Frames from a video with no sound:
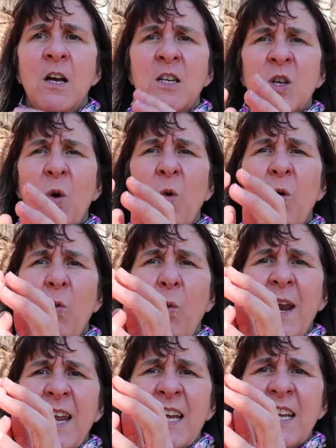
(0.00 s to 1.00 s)
So
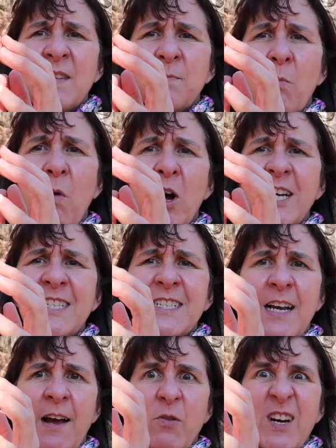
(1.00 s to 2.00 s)
when it gets moist
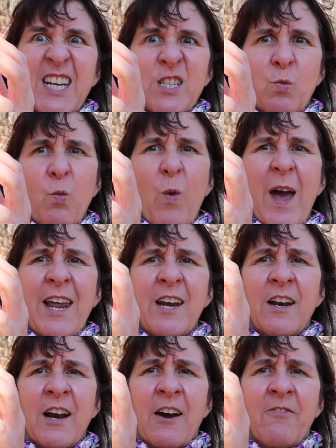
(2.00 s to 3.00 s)
enough, when it gets wet
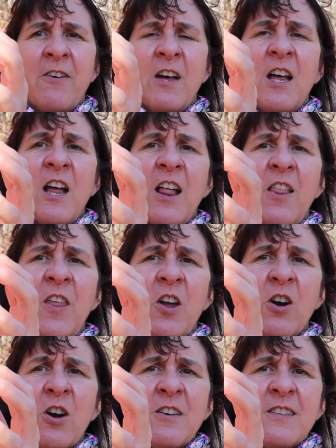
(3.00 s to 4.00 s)
enough, the
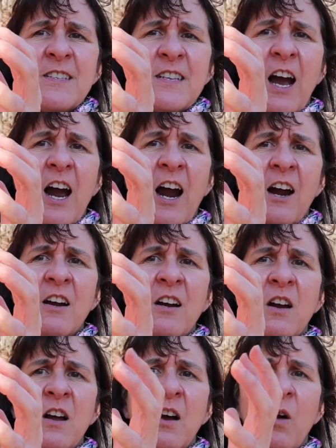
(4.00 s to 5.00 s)
earth star
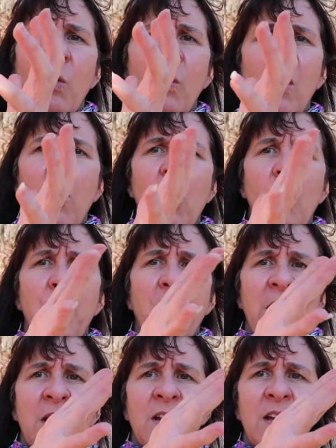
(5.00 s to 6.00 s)
will
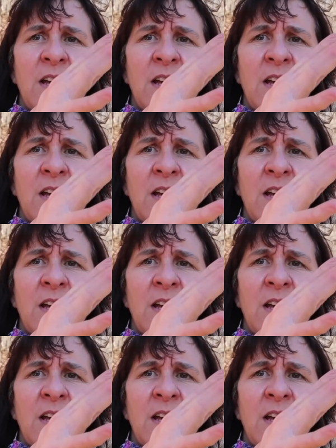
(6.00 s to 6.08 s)
open.